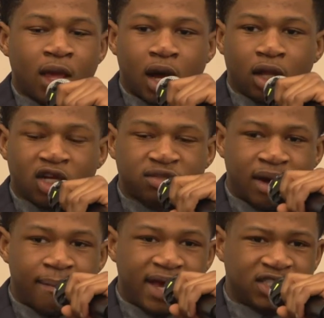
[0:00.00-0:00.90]
I lost my
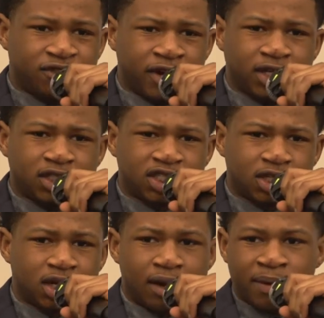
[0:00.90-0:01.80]
best friend to
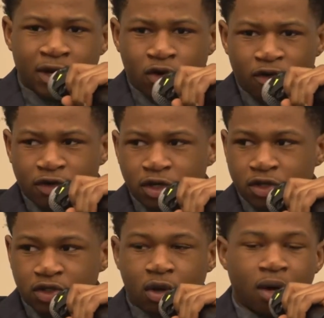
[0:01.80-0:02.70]
a pill
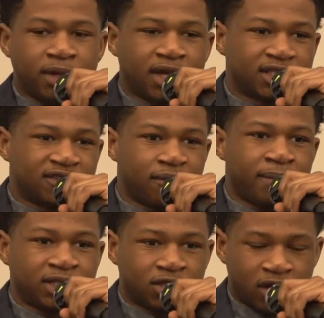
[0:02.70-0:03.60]
overdose, all because of a
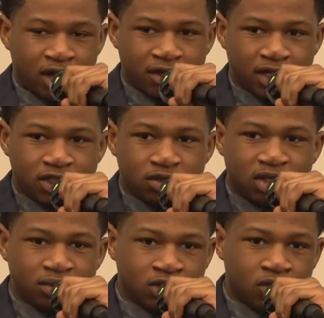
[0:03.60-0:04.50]
mental health issue he
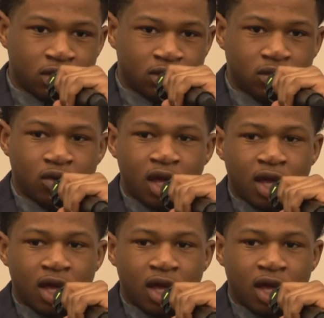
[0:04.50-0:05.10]
was going through.